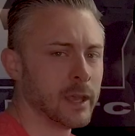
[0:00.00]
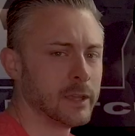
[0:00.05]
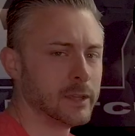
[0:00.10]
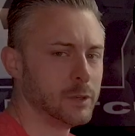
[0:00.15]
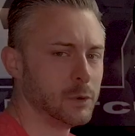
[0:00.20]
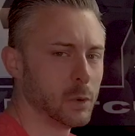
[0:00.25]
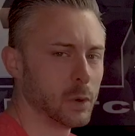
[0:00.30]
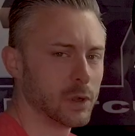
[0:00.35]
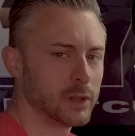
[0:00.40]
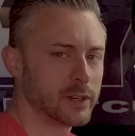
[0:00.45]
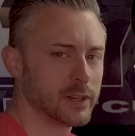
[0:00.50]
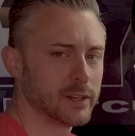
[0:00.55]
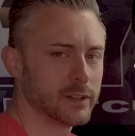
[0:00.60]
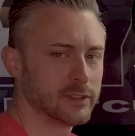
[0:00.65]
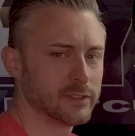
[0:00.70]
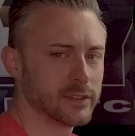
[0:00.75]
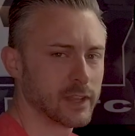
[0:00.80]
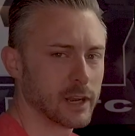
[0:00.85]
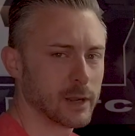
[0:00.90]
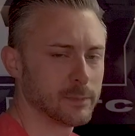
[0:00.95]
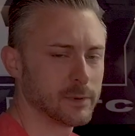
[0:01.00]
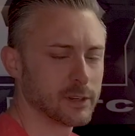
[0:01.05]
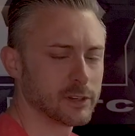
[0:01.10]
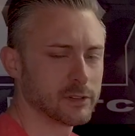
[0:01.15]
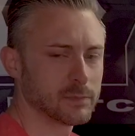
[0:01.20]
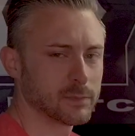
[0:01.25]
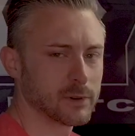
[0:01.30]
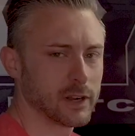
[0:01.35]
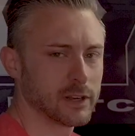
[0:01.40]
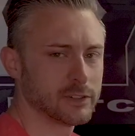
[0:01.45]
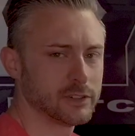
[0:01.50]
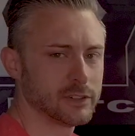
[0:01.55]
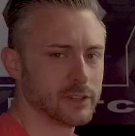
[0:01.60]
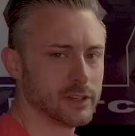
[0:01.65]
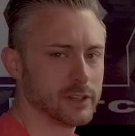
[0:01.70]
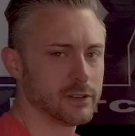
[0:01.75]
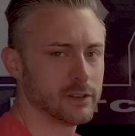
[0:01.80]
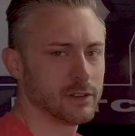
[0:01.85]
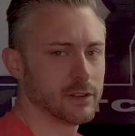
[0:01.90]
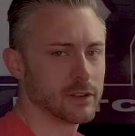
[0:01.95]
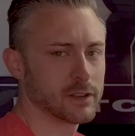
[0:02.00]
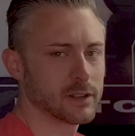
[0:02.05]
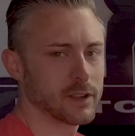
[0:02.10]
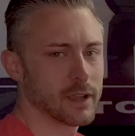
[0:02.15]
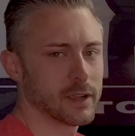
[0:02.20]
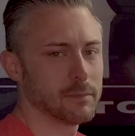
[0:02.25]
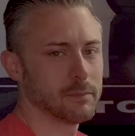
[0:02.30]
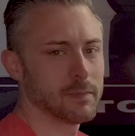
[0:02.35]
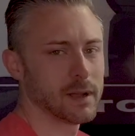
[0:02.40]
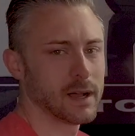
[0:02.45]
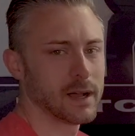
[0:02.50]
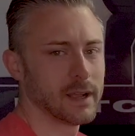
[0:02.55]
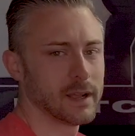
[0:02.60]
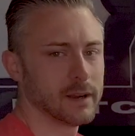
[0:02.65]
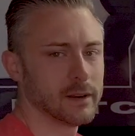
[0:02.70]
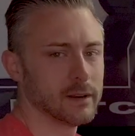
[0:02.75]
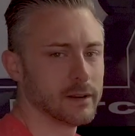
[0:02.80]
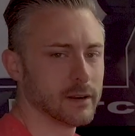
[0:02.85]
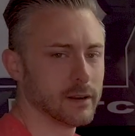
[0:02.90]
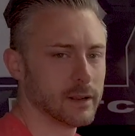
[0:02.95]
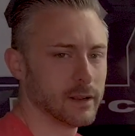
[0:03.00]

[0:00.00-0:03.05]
you will need to set up your spreadsheet to look like mine.